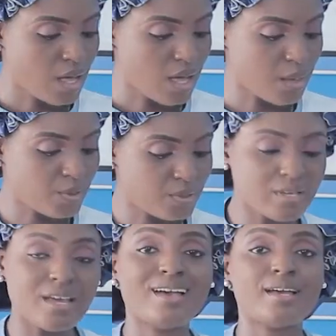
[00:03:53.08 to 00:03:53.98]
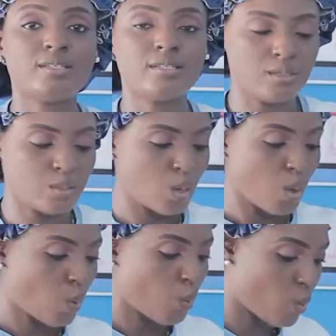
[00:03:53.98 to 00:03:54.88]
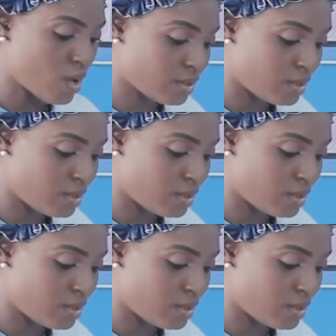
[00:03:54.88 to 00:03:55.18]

I'm going to add 1